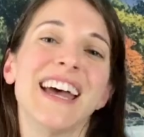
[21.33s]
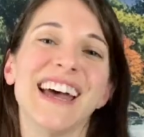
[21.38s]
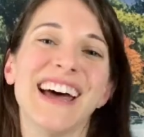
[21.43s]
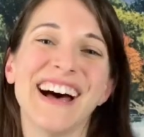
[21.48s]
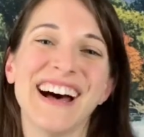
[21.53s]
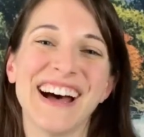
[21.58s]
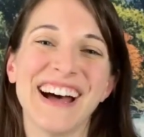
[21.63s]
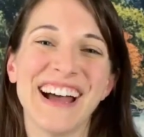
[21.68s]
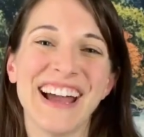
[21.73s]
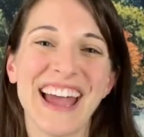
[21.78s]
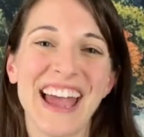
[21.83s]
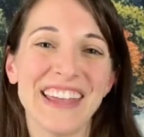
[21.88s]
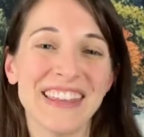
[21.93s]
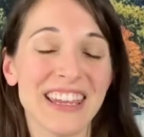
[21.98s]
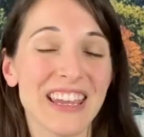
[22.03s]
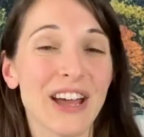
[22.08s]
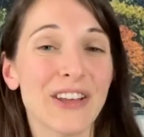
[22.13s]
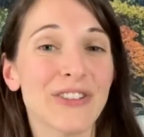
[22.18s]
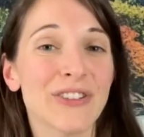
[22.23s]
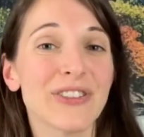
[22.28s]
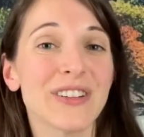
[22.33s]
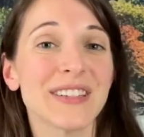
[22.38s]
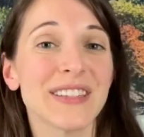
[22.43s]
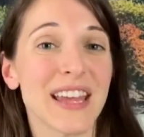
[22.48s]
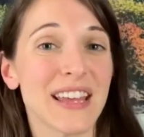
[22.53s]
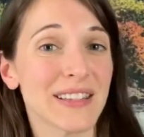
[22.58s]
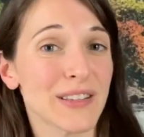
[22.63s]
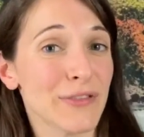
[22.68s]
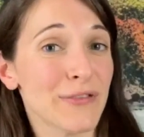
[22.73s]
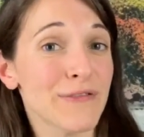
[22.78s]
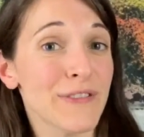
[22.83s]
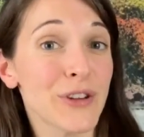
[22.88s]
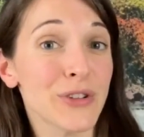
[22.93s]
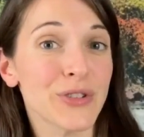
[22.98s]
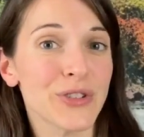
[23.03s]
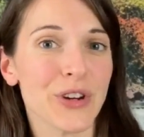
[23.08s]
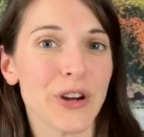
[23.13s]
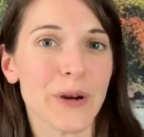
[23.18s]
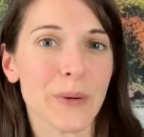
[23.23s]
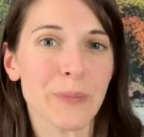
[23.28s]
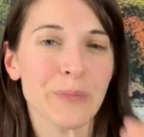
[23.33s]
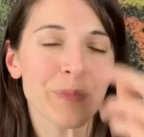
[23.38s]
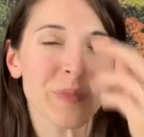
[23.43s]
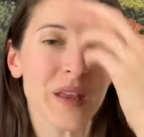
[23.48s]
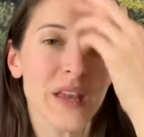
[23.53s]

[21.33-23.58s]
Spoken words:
And the other is as a filter.